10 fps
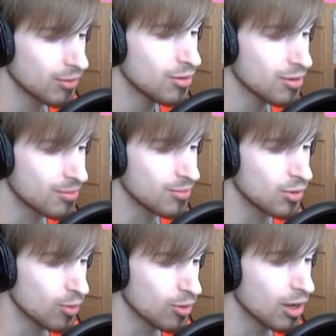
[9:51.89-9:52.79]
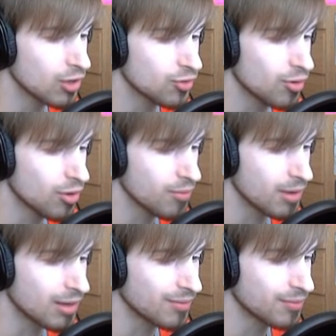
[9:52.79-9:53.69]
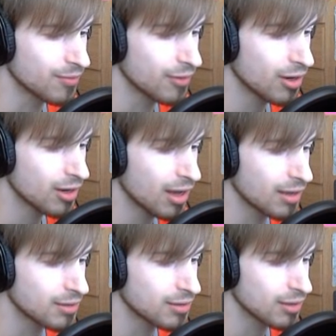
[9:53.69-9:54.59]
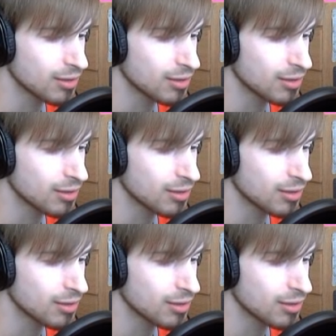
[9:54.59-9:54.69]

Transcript: Good. You were not trolling me. Very nice.